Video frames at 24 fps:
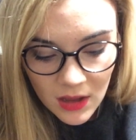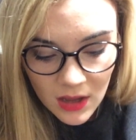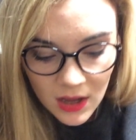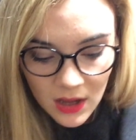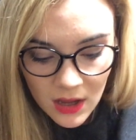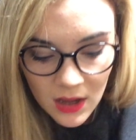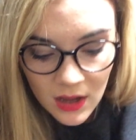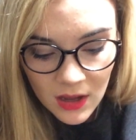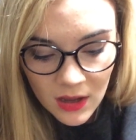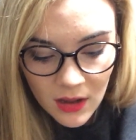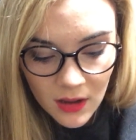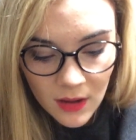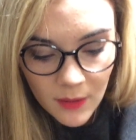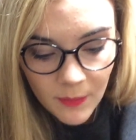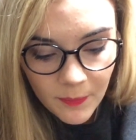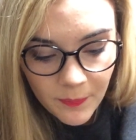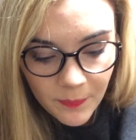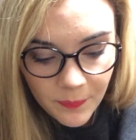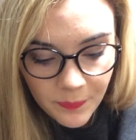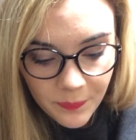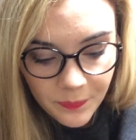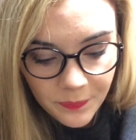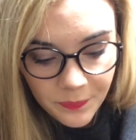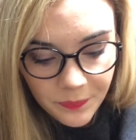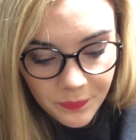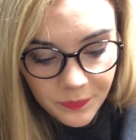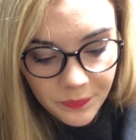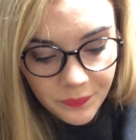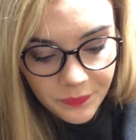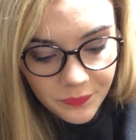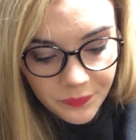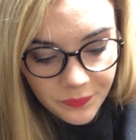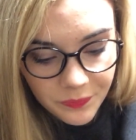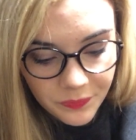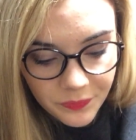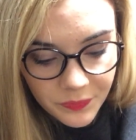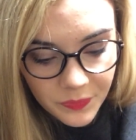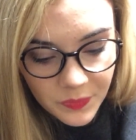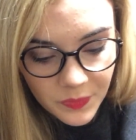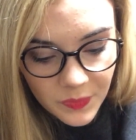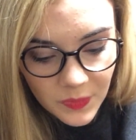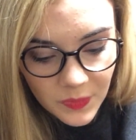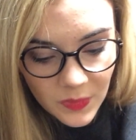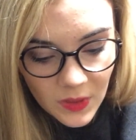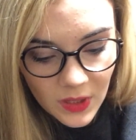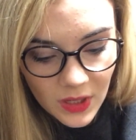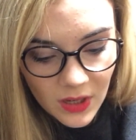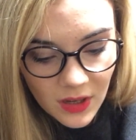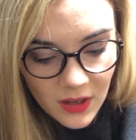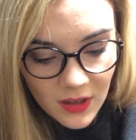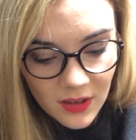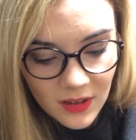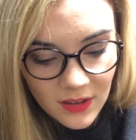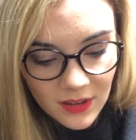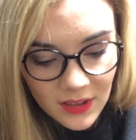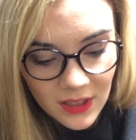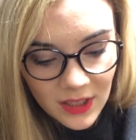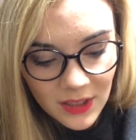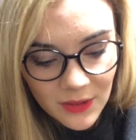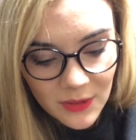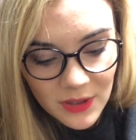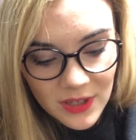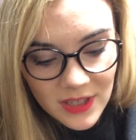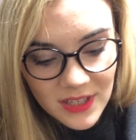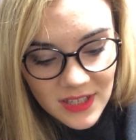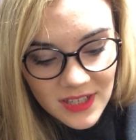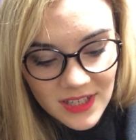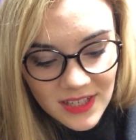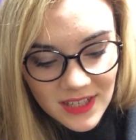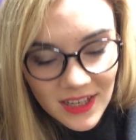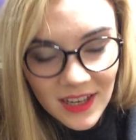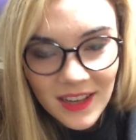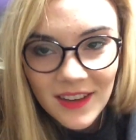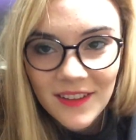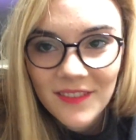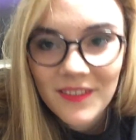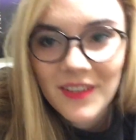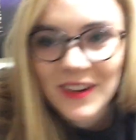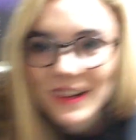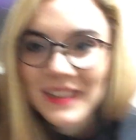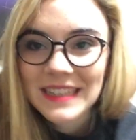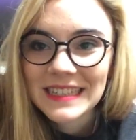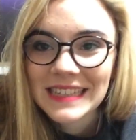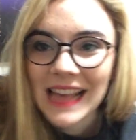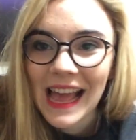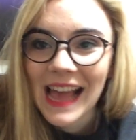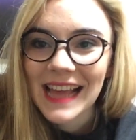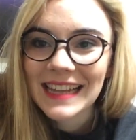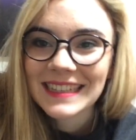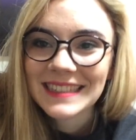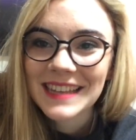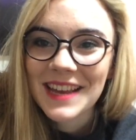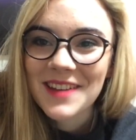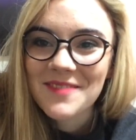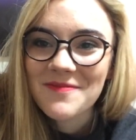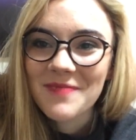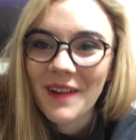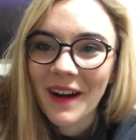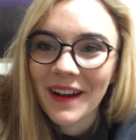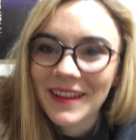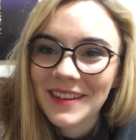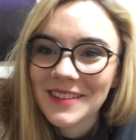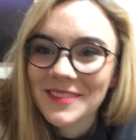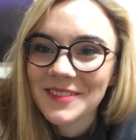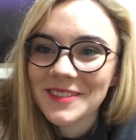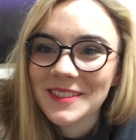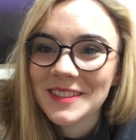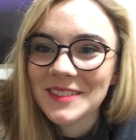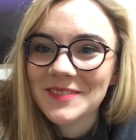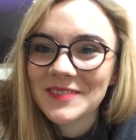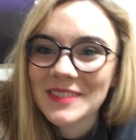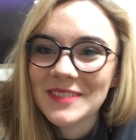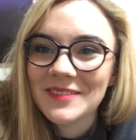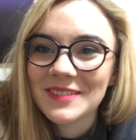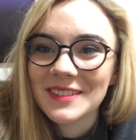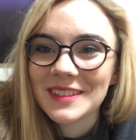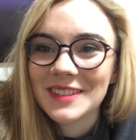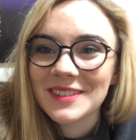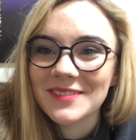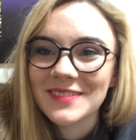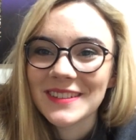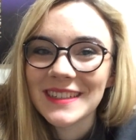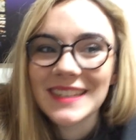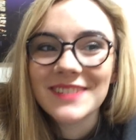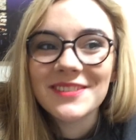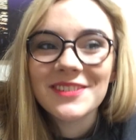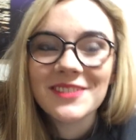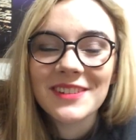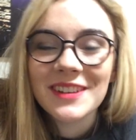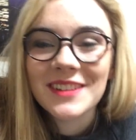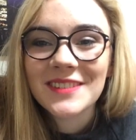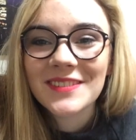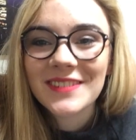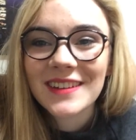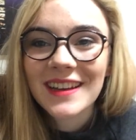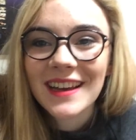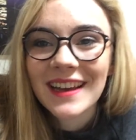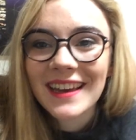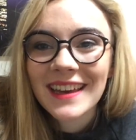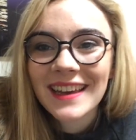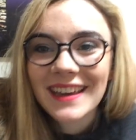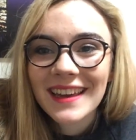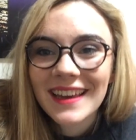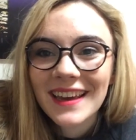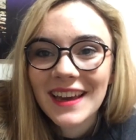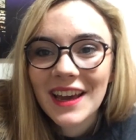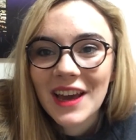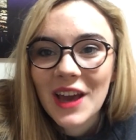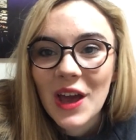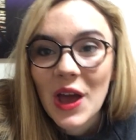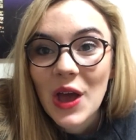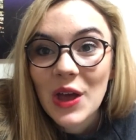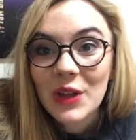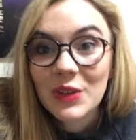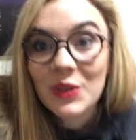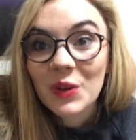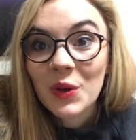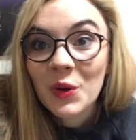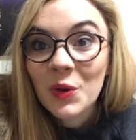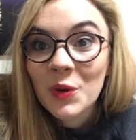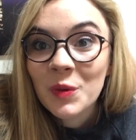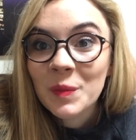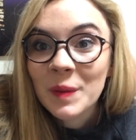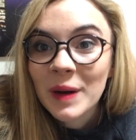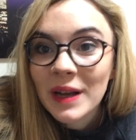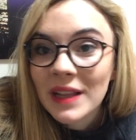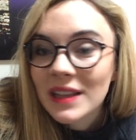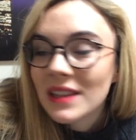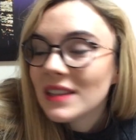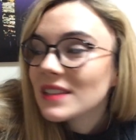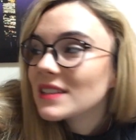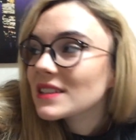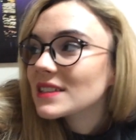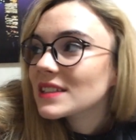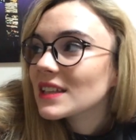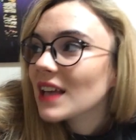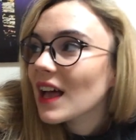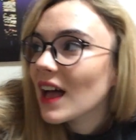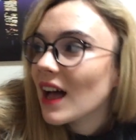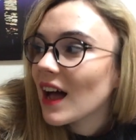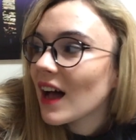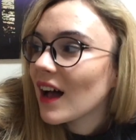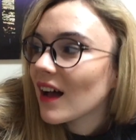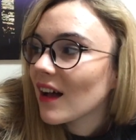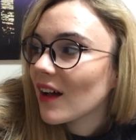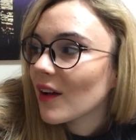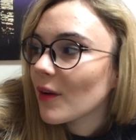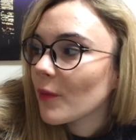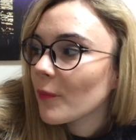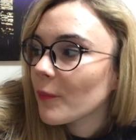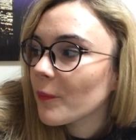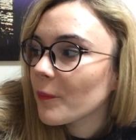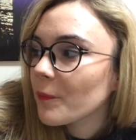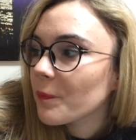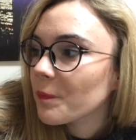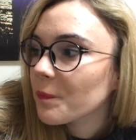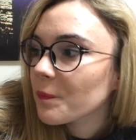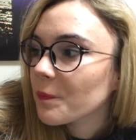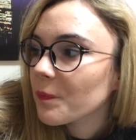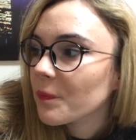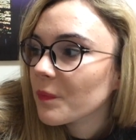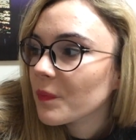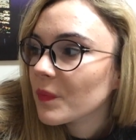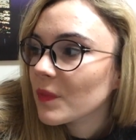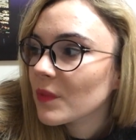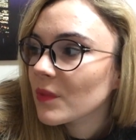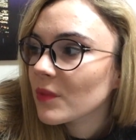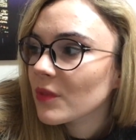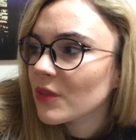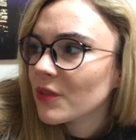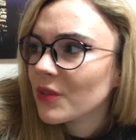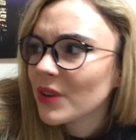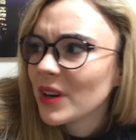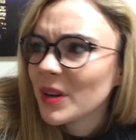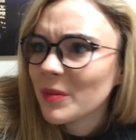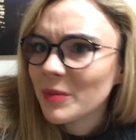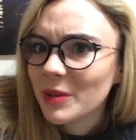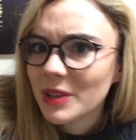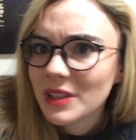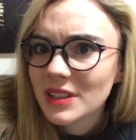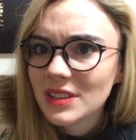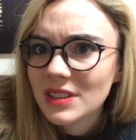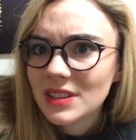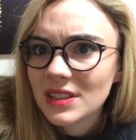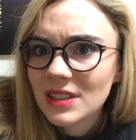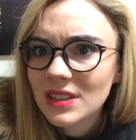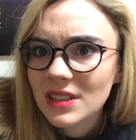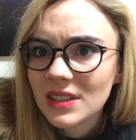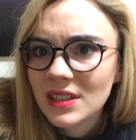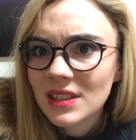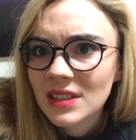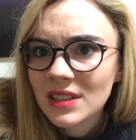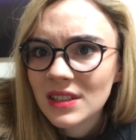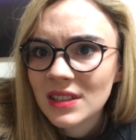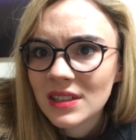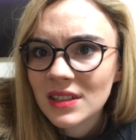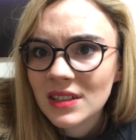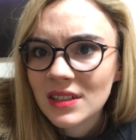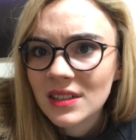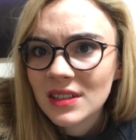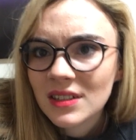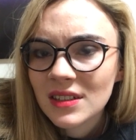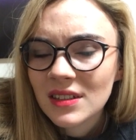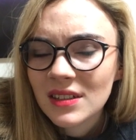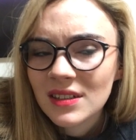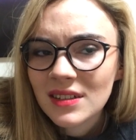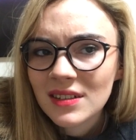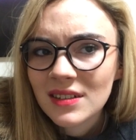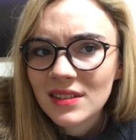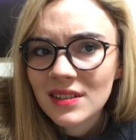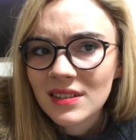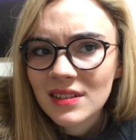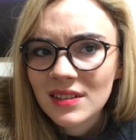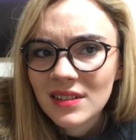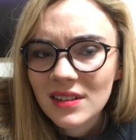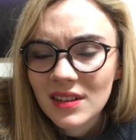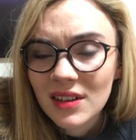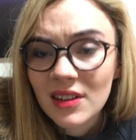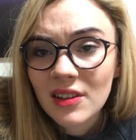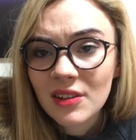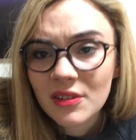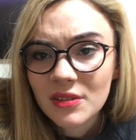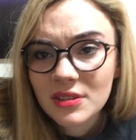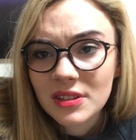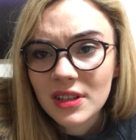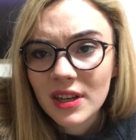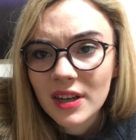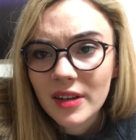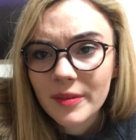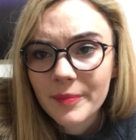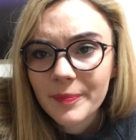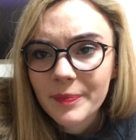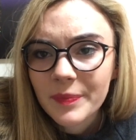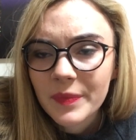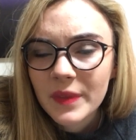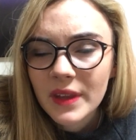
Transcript: It was very sad saying bye to all these people that you've been living with for like 2 months, 3 months, a long time.